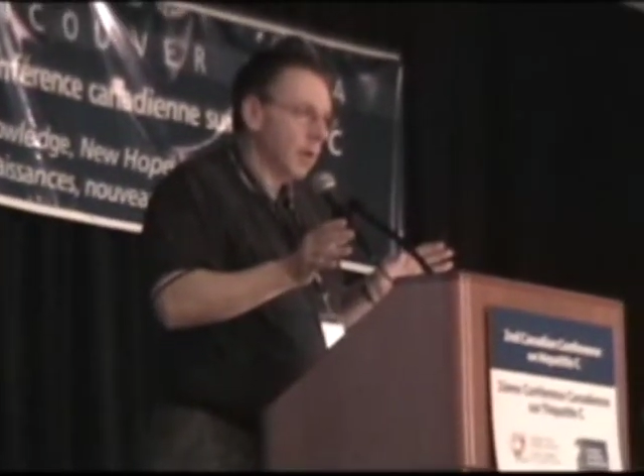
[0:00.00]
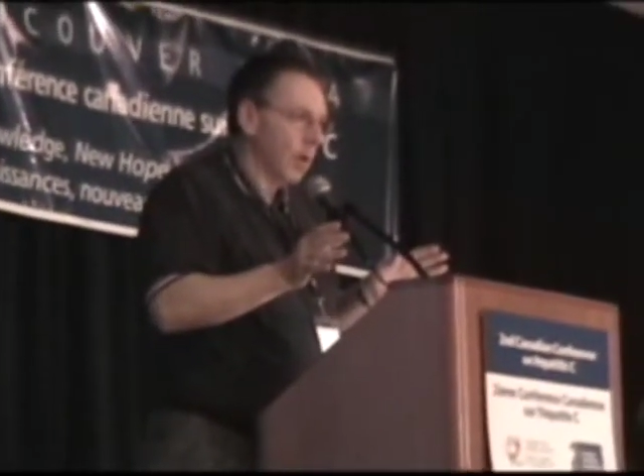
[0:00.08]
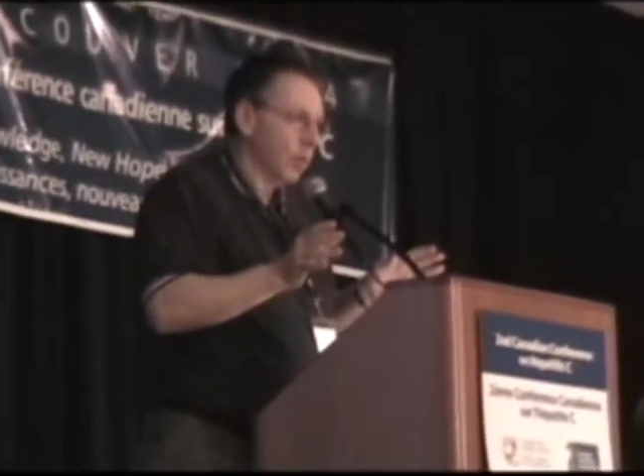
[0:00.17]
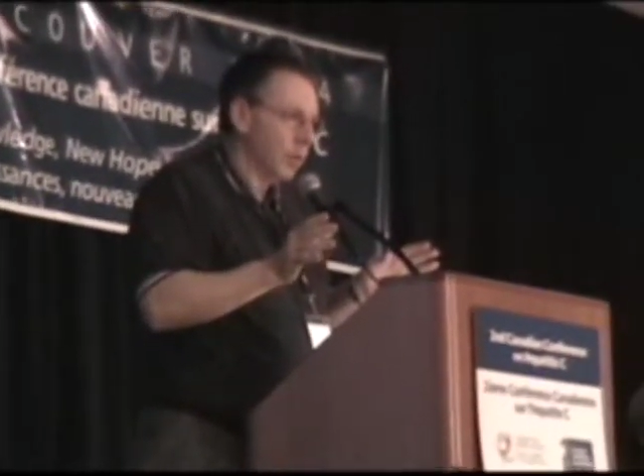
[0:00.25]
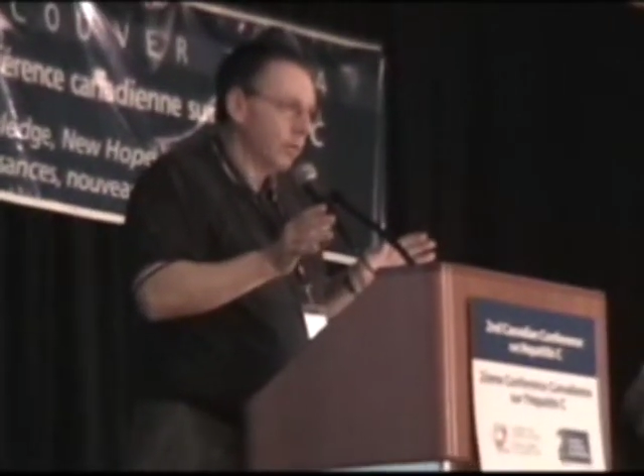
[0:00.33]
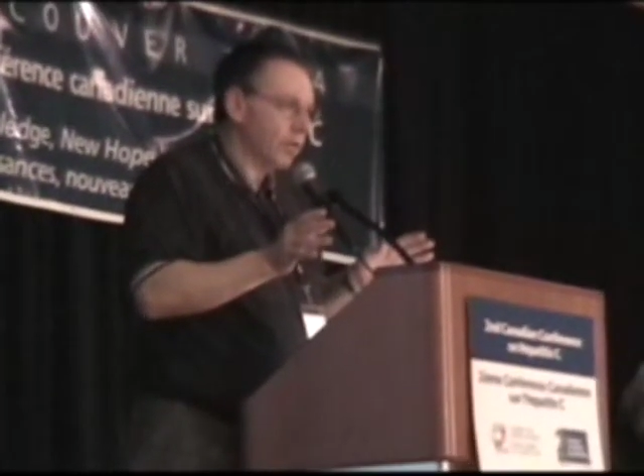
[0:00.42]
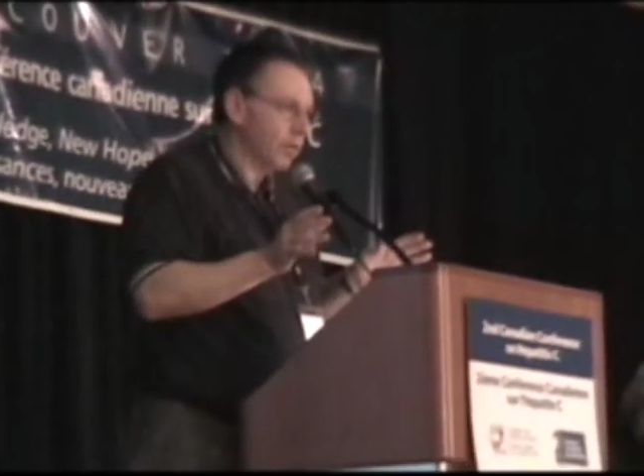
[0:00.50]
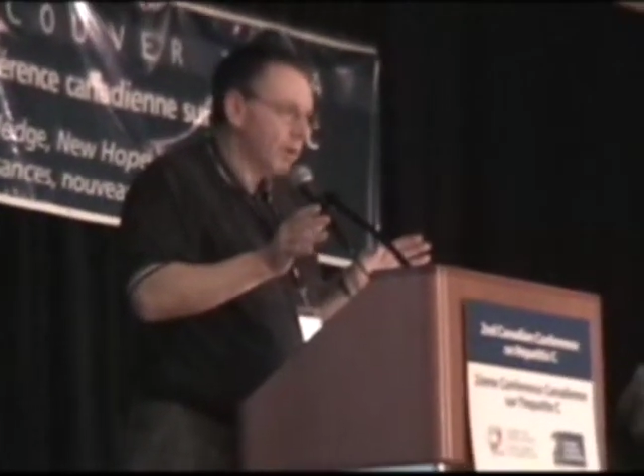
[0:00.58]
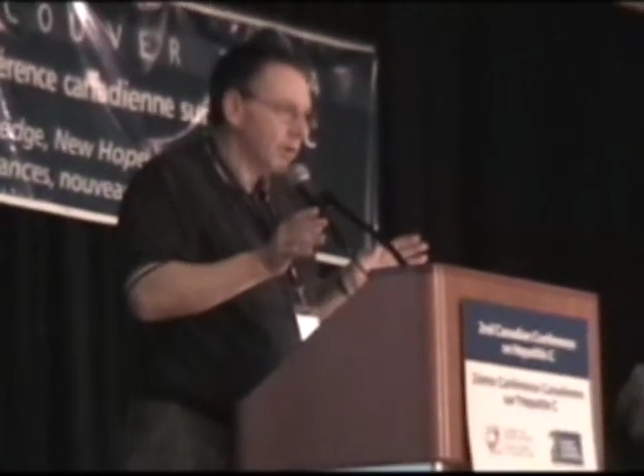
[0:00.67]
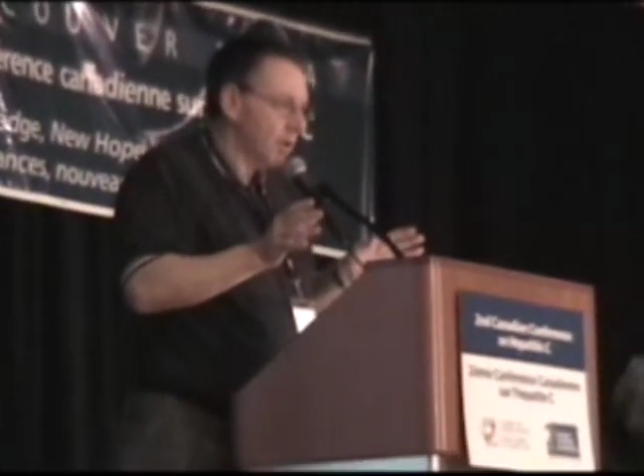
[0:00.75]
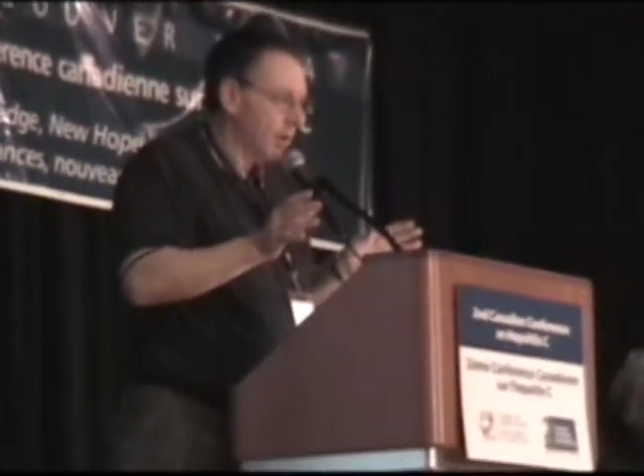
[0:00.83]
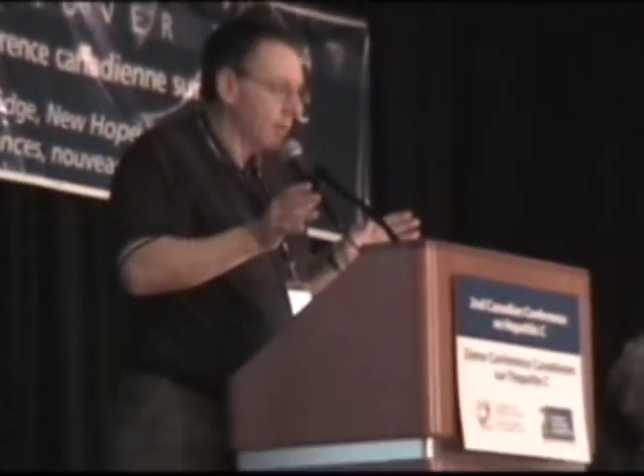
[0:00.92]
And when you
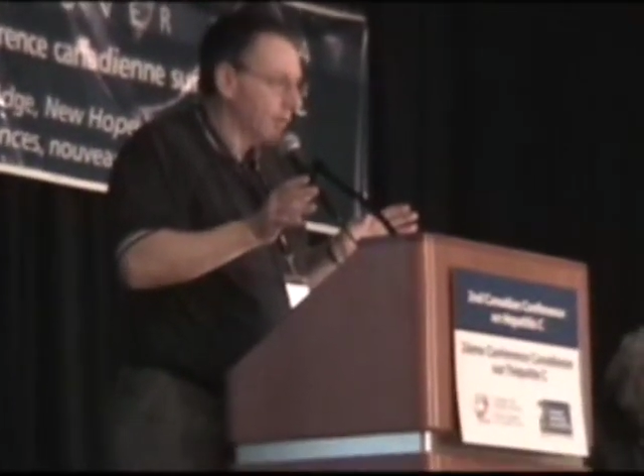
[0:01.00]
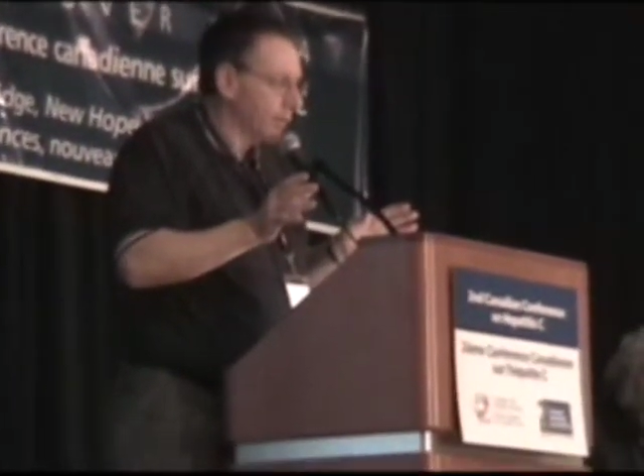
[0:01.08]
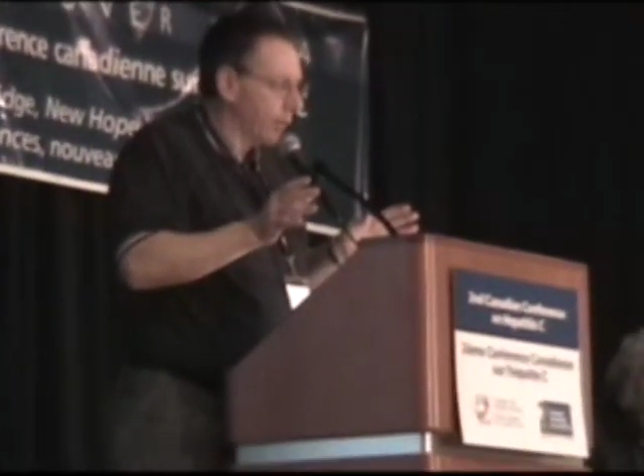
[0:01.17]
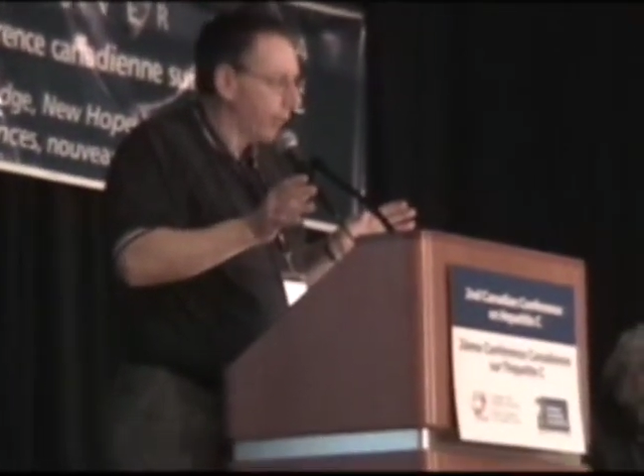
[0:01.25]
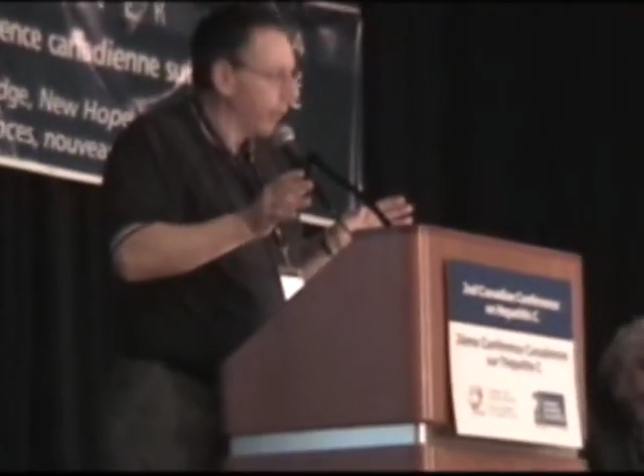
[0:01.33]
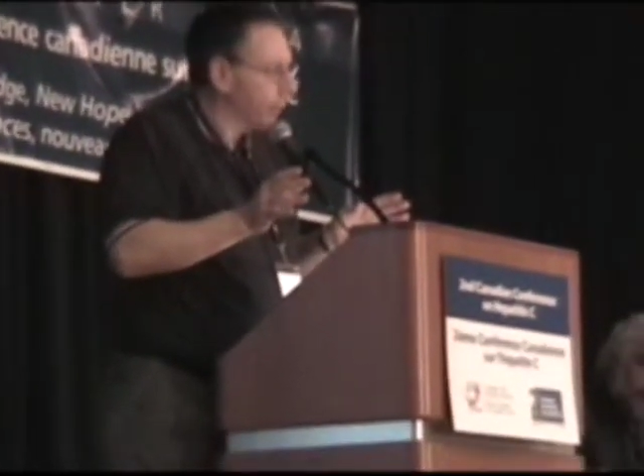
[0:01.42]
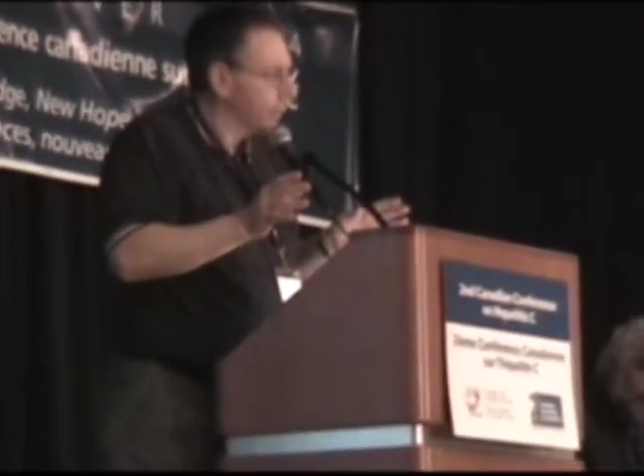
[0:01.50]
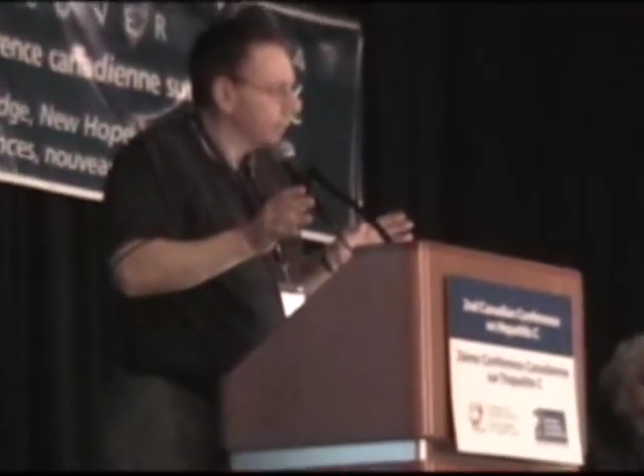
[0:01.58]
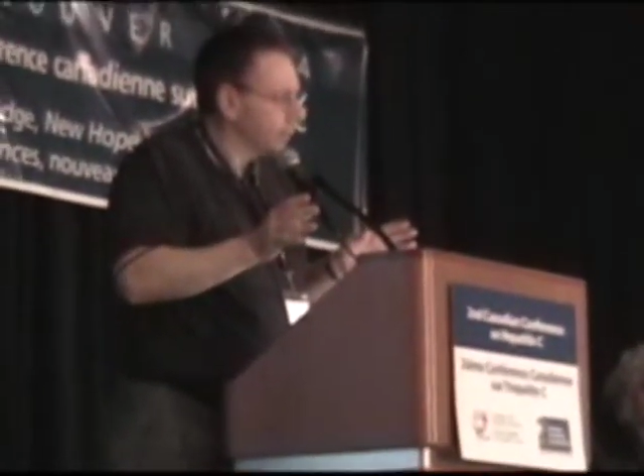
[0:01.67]
see Tina Turner